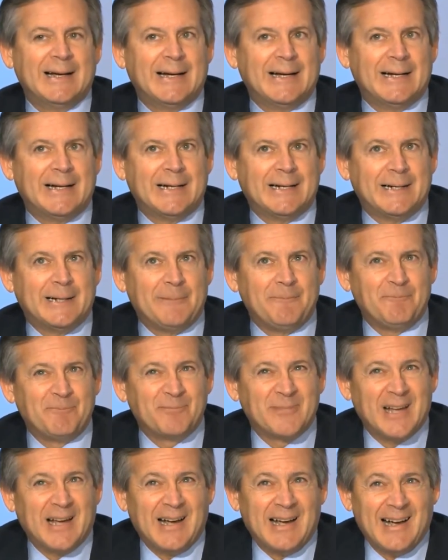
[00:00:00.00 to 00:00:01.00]

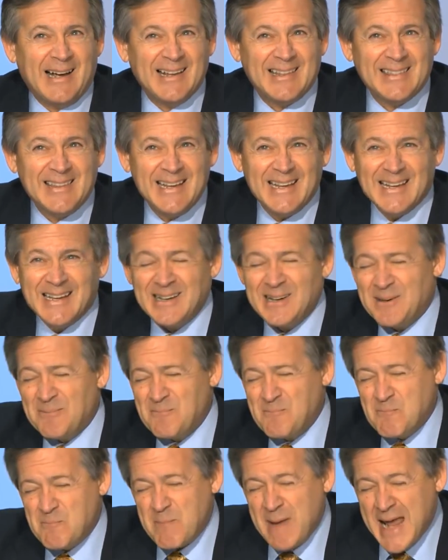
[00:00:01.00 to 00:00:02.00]
I think
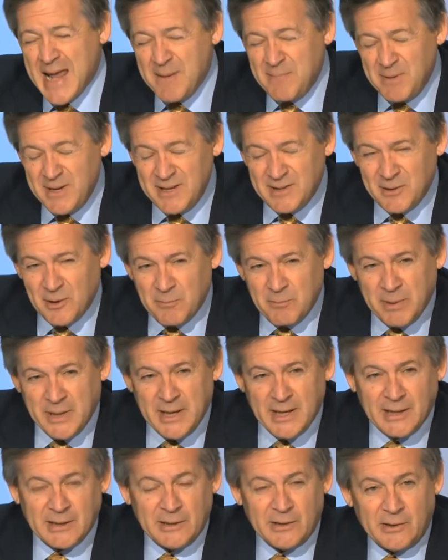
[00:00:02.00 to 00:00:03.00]
maybe they're
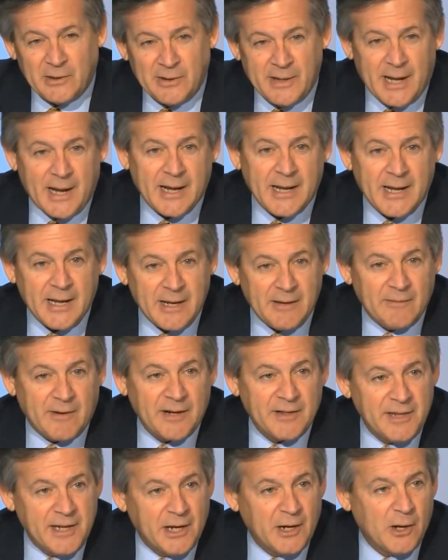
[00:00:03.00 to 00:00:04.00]
being a little naive. I
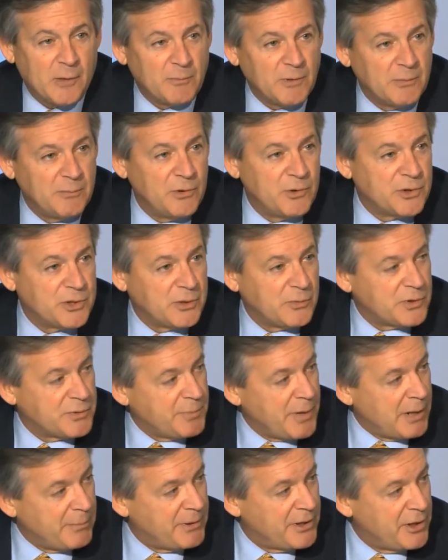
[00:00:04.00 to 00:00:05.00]
think Umra Musa was
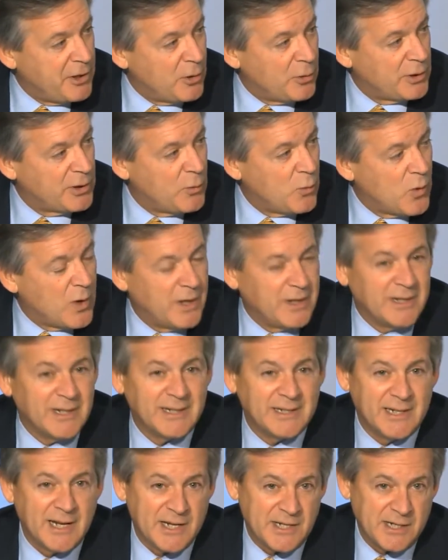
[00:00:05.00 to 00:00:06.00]
probably the only one
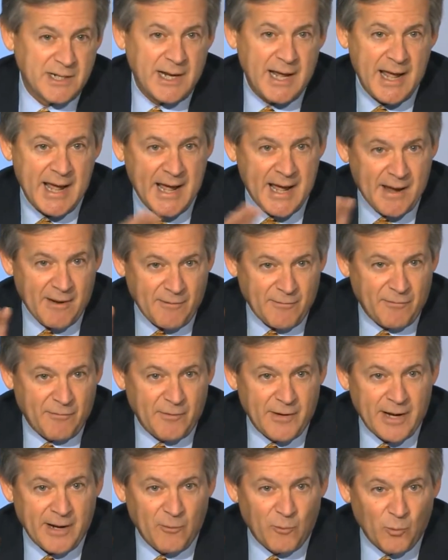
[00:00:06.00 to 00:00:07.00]
that doesn't have
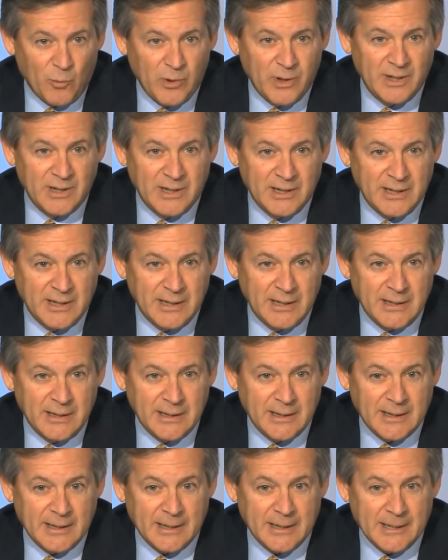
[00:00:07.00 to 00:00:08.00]
a really
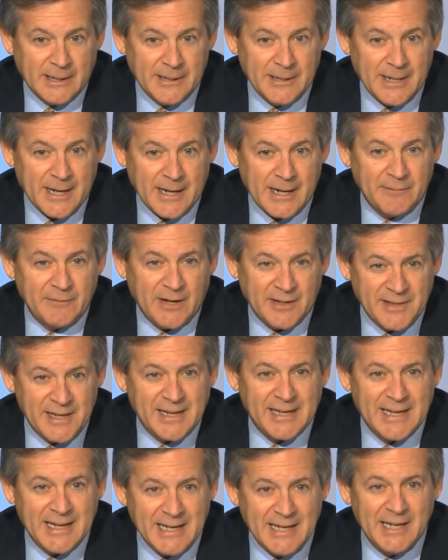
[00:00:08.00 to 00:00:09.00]
naive. I
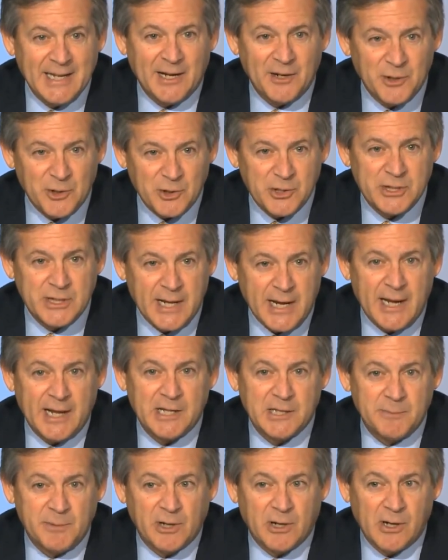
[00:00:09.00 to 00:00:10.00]
think he
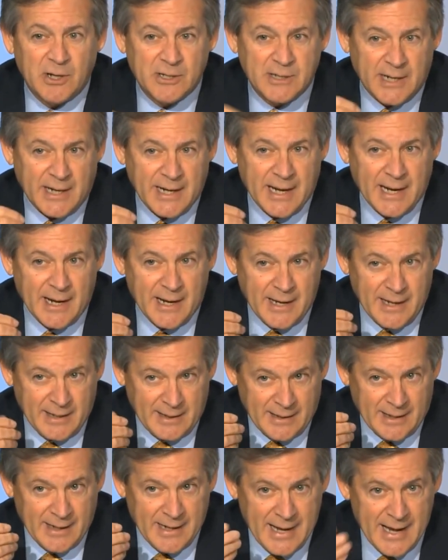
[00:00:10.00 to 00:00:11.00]
understands, because I
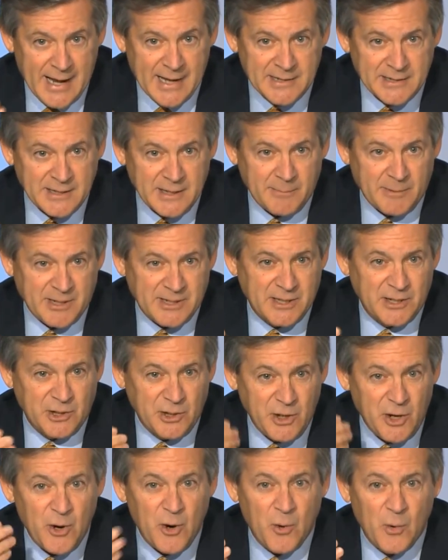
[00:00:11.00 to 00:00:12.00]
asked him, I said,
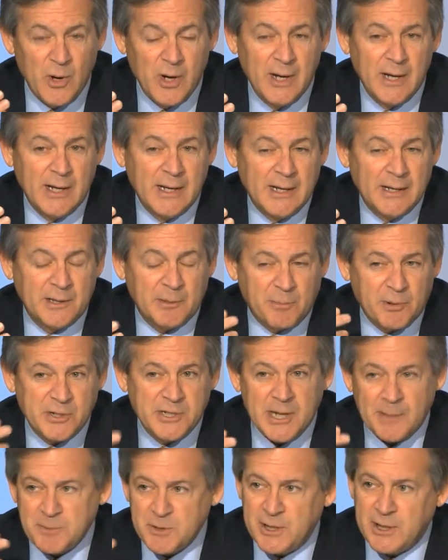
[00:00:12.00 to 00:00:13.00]
the
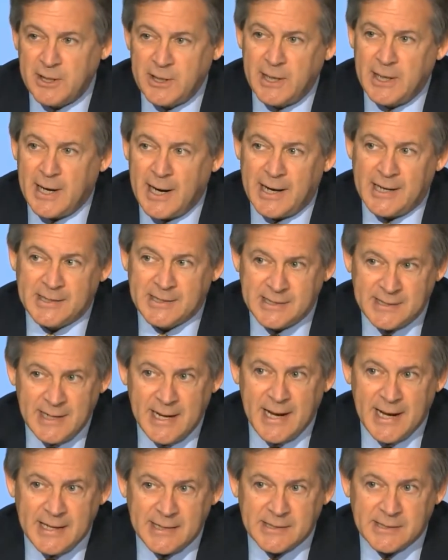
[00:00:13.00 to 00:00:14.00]
perception in the United
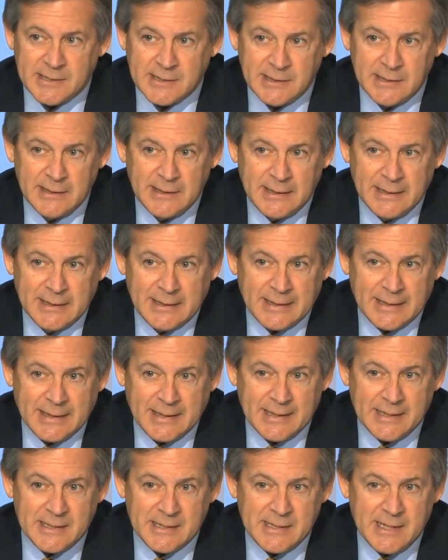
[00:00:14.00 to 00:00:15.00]
States
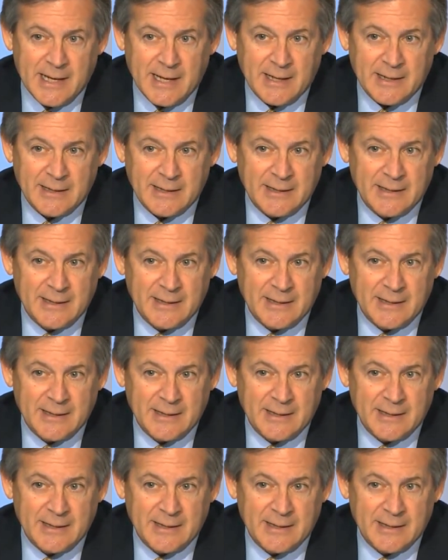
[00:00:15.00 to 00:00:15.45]
is that